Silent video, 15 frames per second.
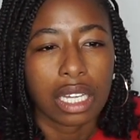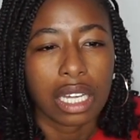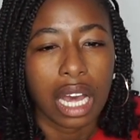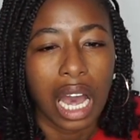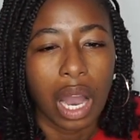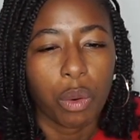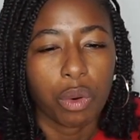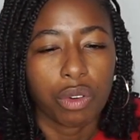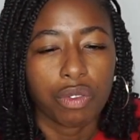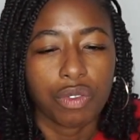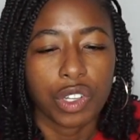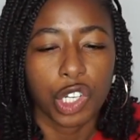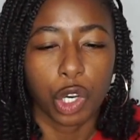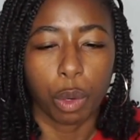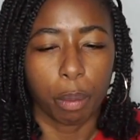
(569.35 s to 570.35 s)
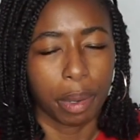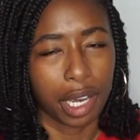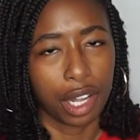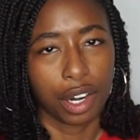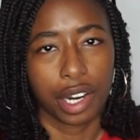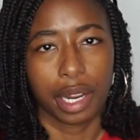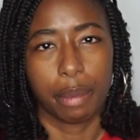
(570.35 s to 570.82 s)
I would feel
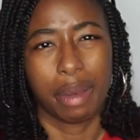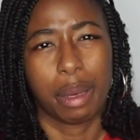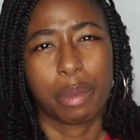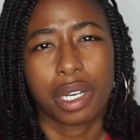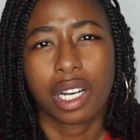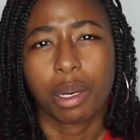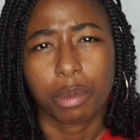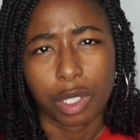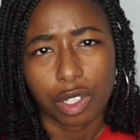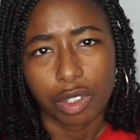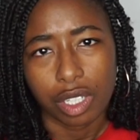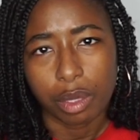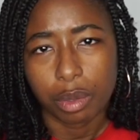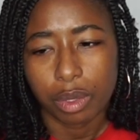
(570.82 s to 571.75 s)
better and maybe come to grips